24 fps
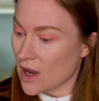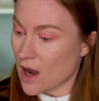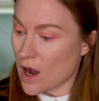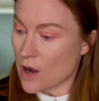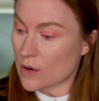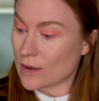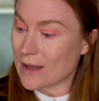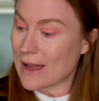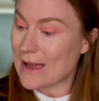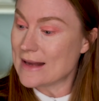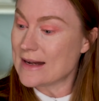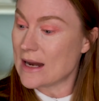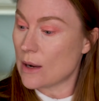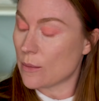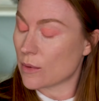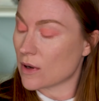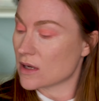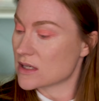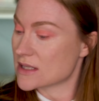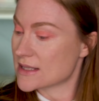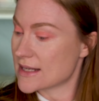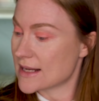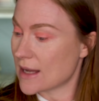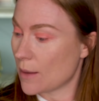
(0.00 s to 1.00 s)
Okay, now we're going to
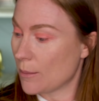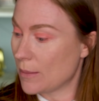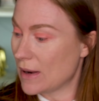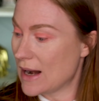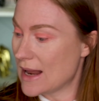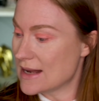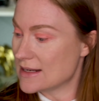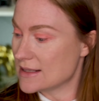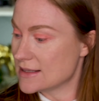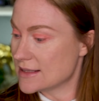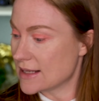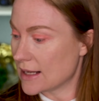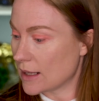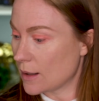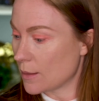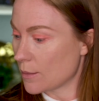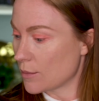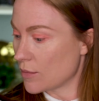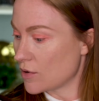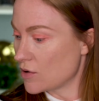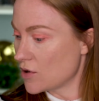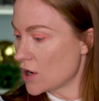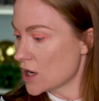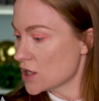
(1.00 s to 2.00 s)
take a blending
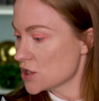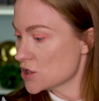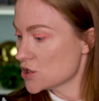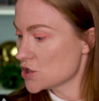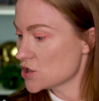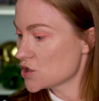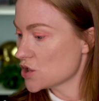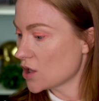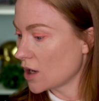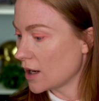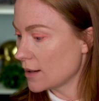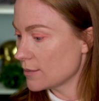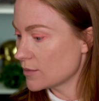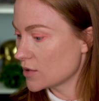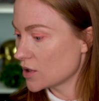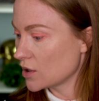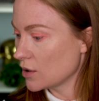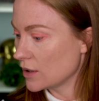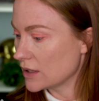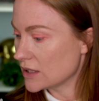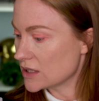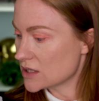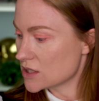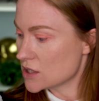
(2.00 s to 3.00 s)
brush. I'm
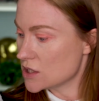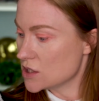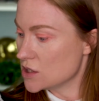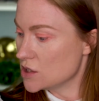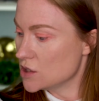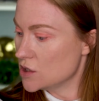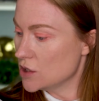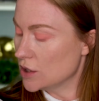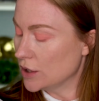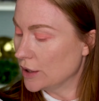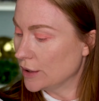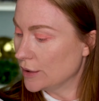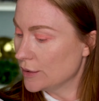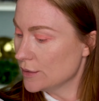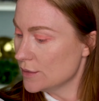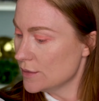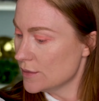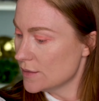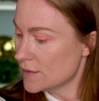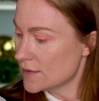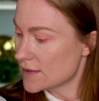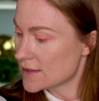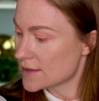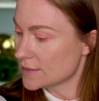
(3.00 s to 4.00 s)
going to
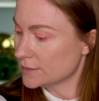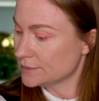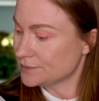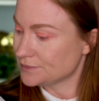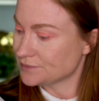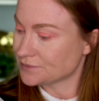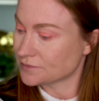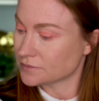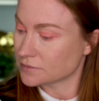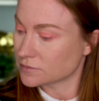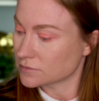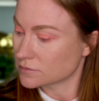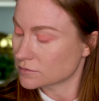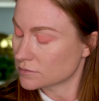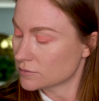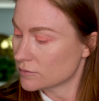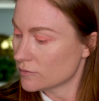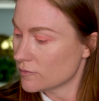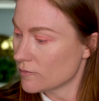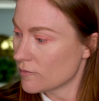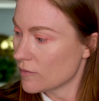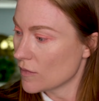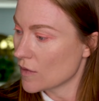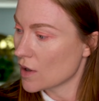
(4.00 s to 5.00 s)
use
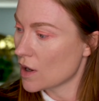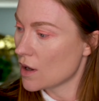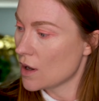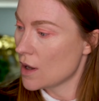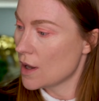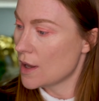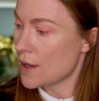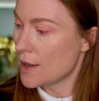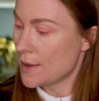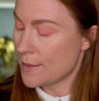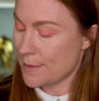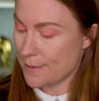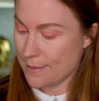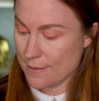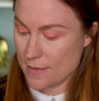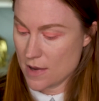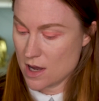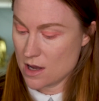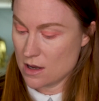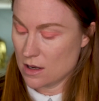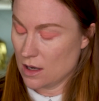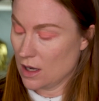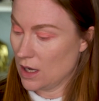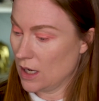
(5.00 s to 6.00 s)

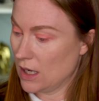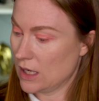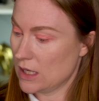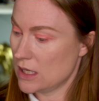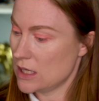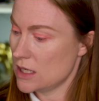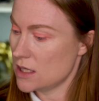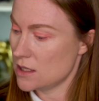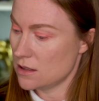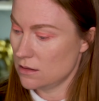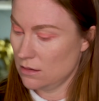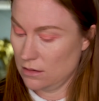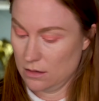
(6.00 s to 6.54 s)
my